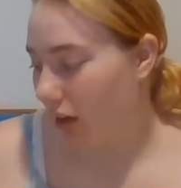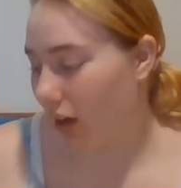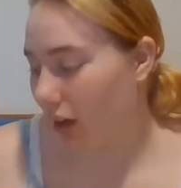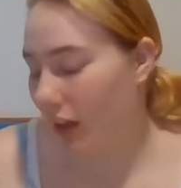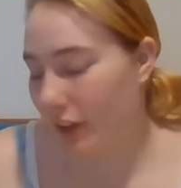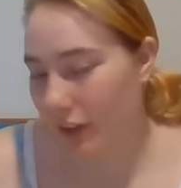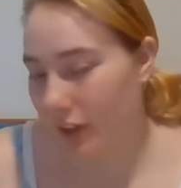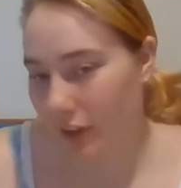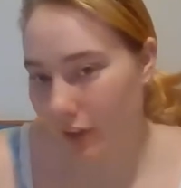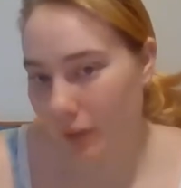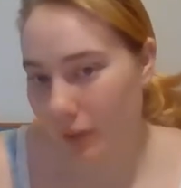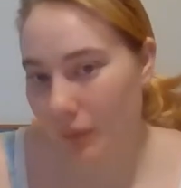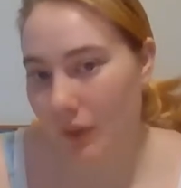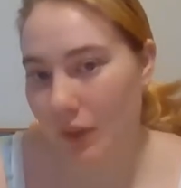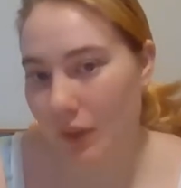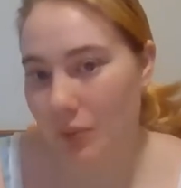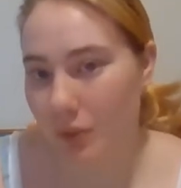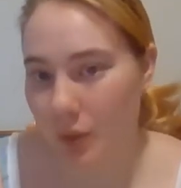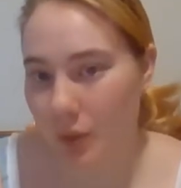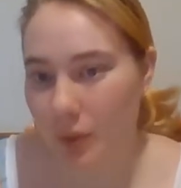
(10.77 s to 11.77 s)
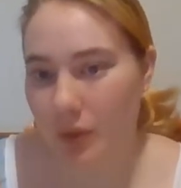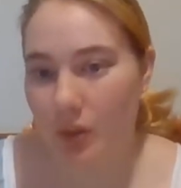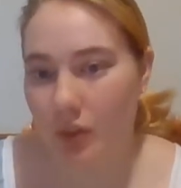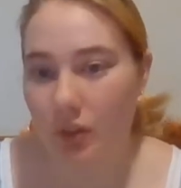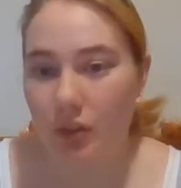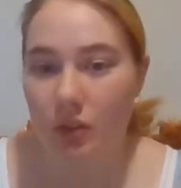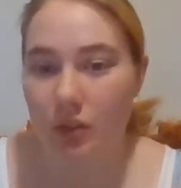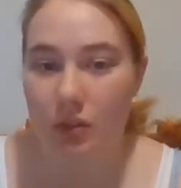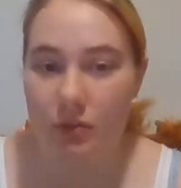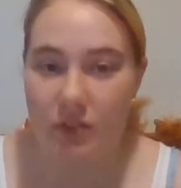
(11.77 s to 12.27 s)
I know I'm doing a
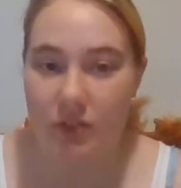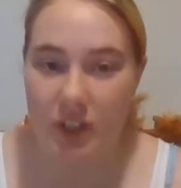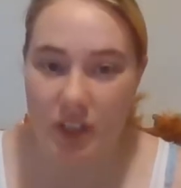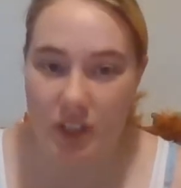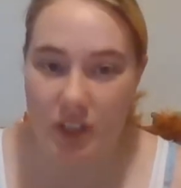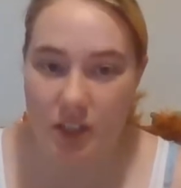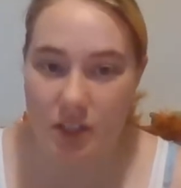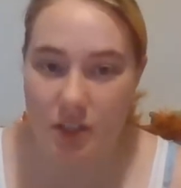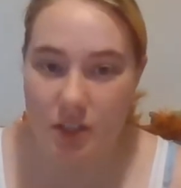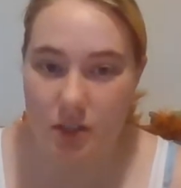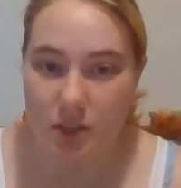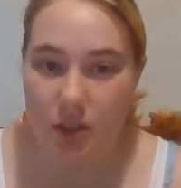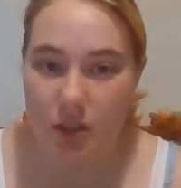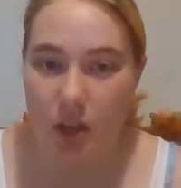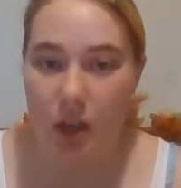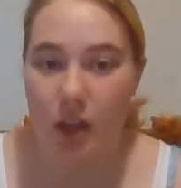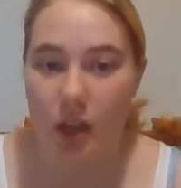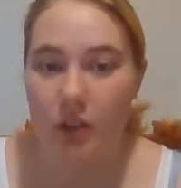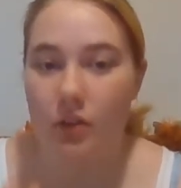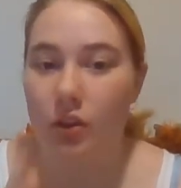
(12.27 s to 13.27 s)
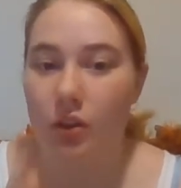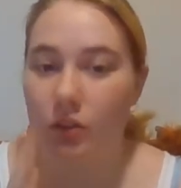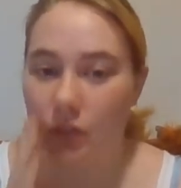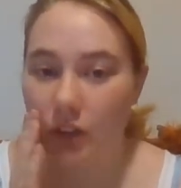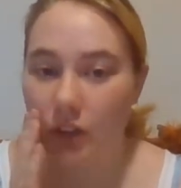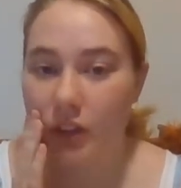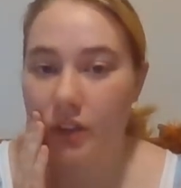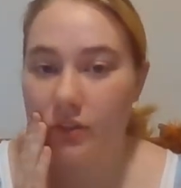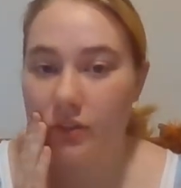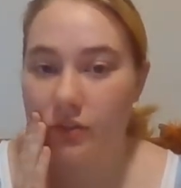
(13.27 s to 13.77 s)
lot of these and not
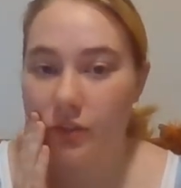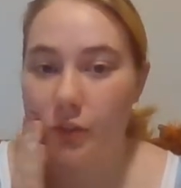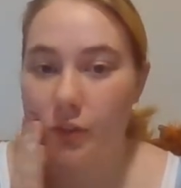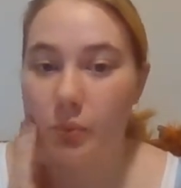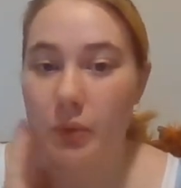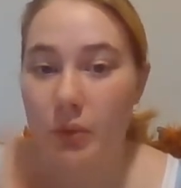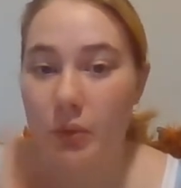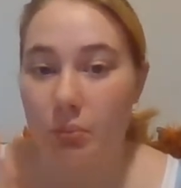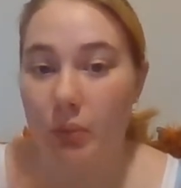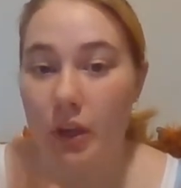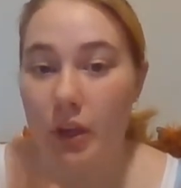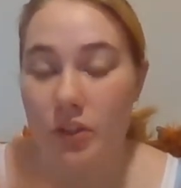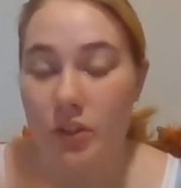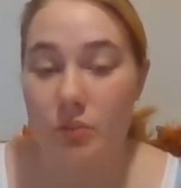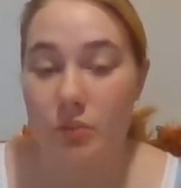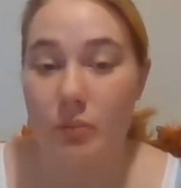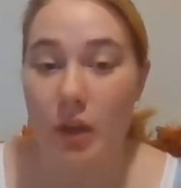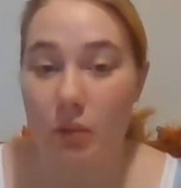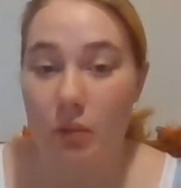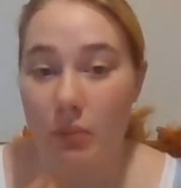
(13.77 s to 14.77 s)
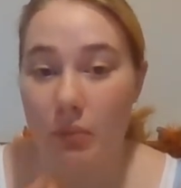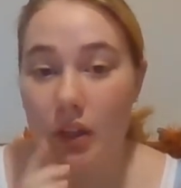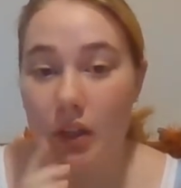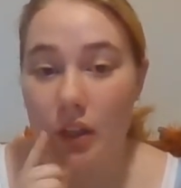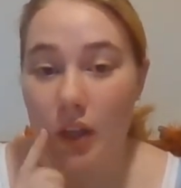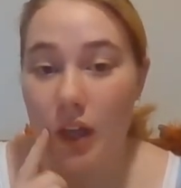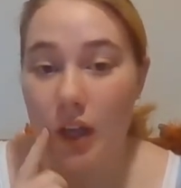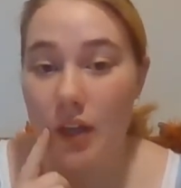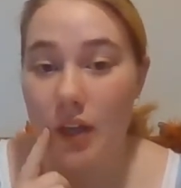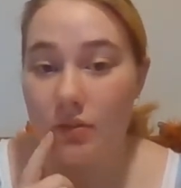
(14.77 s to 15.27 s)
really filming much about my
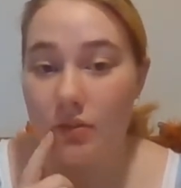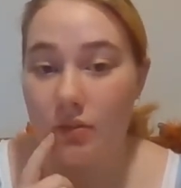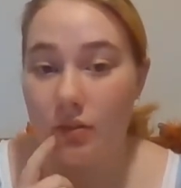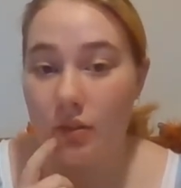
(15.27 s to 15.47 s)
life,